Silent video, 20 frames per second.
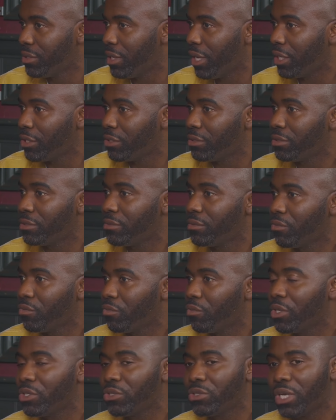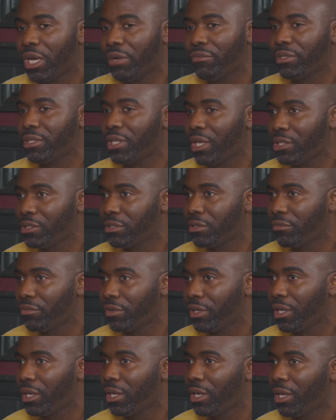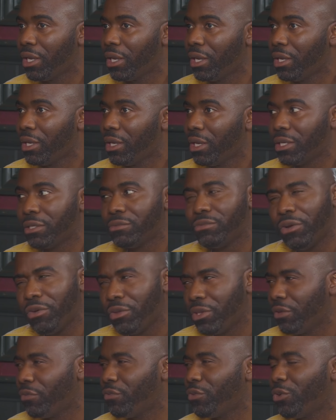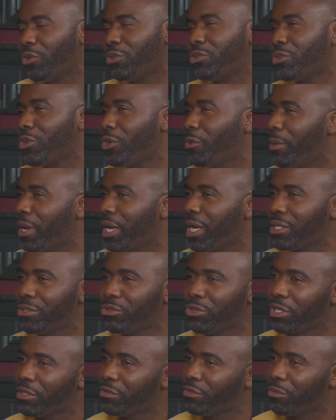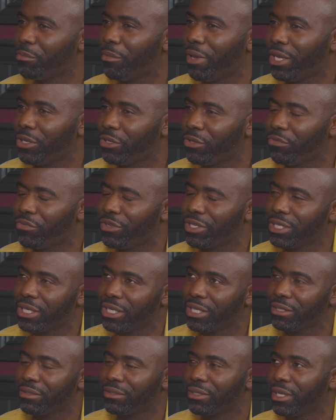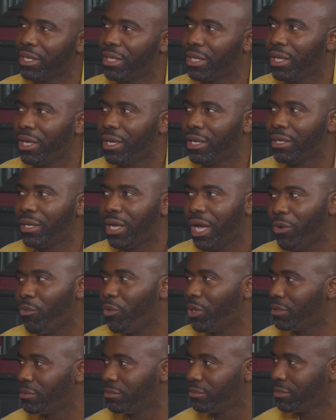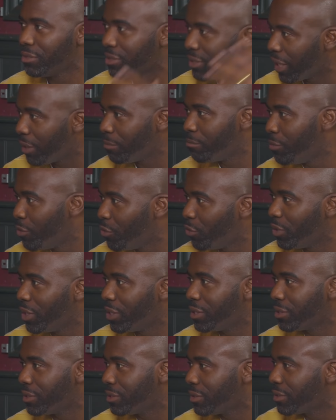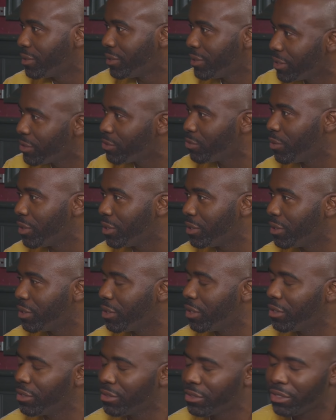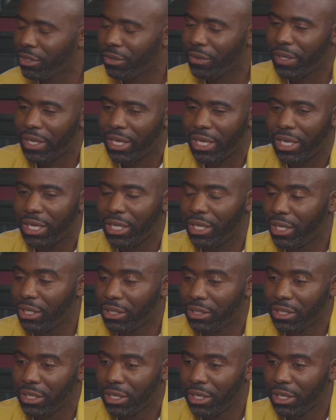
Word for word: and once you have a taste of it, yeah, it's very difficult to go back and train with your mate. You're thinking, yeah. I want that more than this one, yeah. you know. So and. and